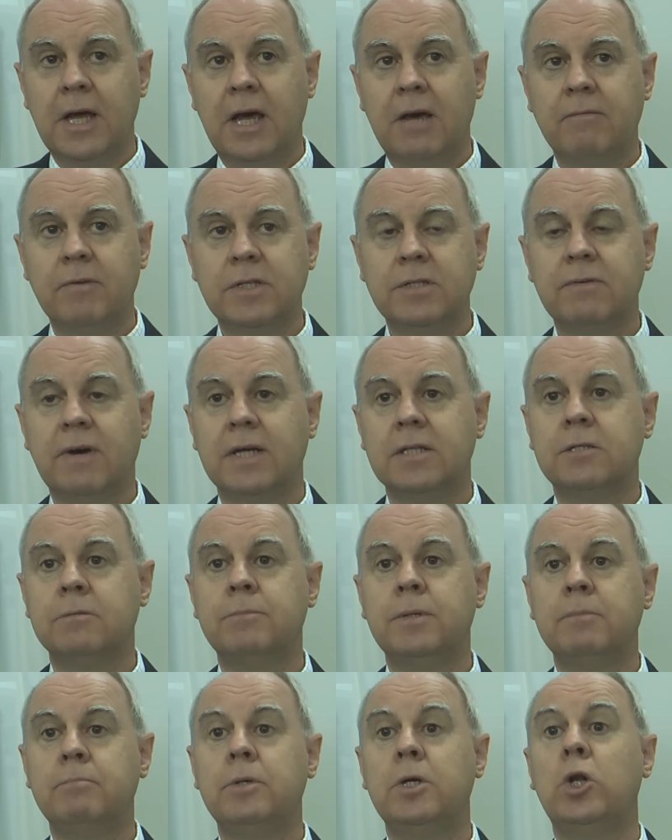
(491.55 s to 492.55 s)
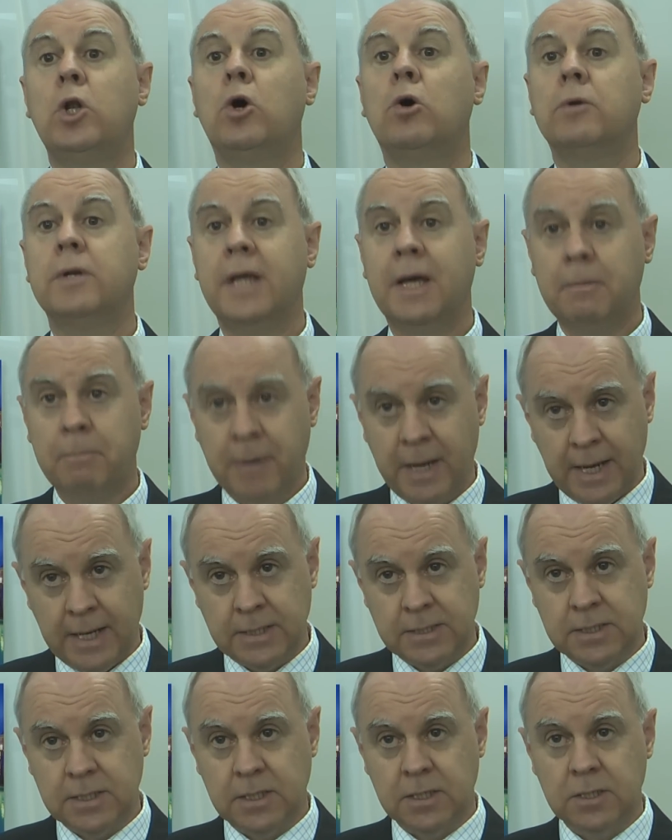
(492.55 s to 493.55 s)
and we try to be below their
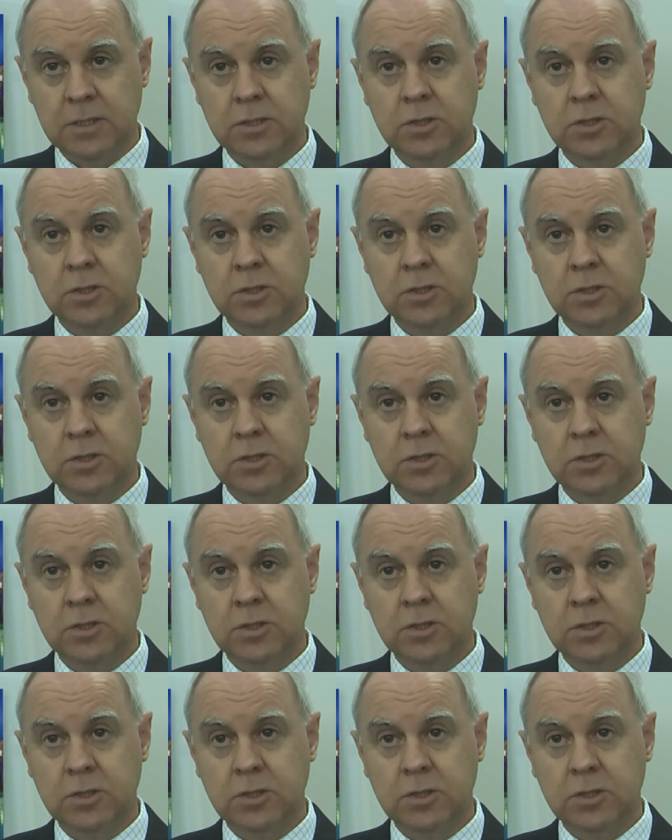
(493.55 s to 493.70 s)
pricing.